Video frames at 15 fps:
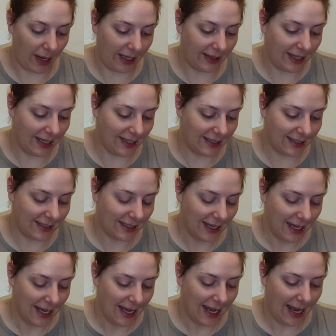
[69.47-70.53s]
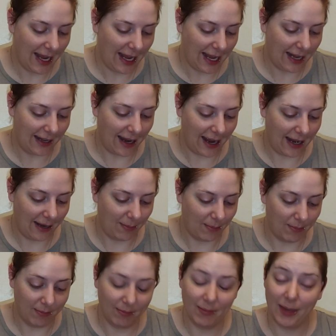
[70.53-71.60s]
made this, and
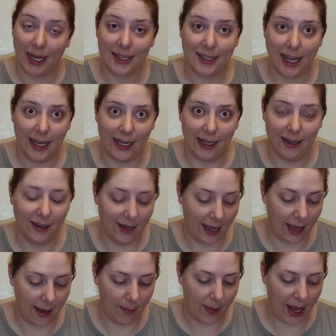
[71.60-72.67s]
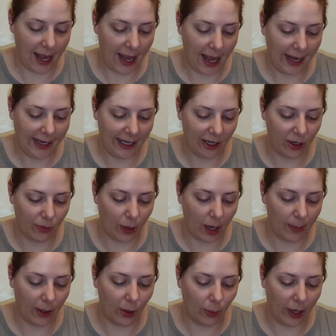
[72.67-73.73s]
I'm excited. Um, I hear
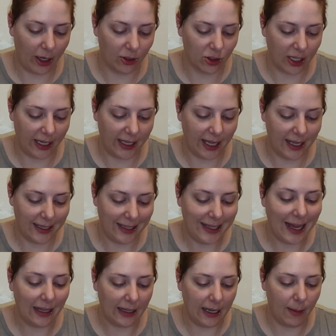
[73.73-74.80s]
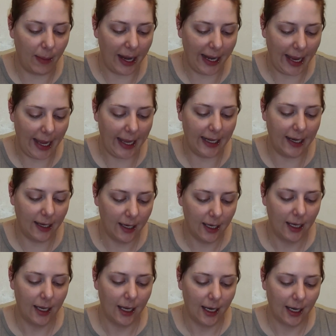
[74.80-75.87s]
Robert Welsh like yelling in my head
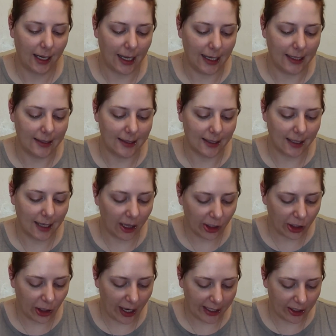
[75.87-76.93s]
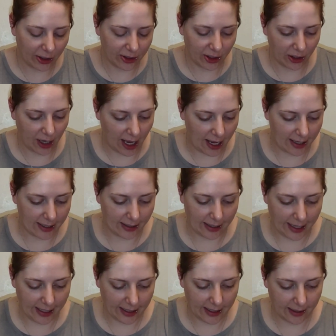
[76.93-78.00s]
because color correctors are not
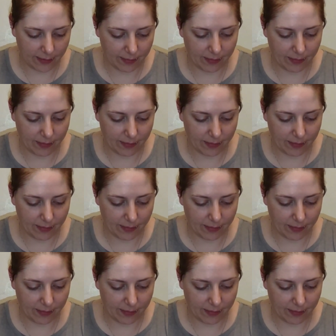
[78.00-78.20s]
like